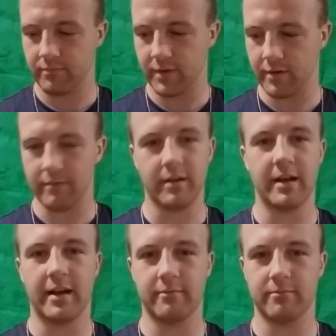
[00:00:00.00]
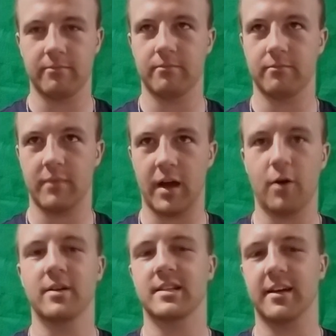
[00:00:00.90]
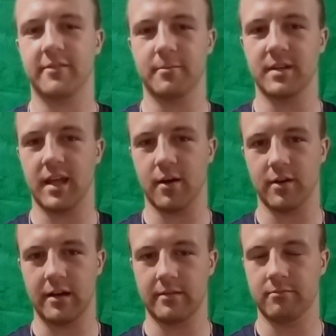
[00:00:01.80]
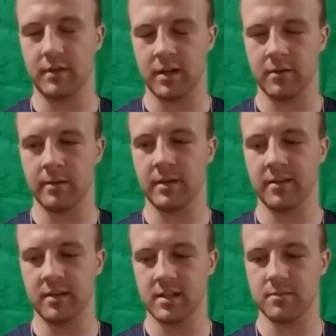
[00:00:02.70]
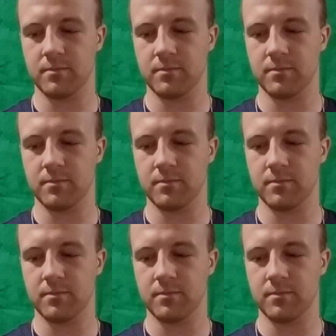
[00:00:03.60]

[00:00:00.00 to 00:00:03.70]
You know, I always have him to count on, you know what I mean?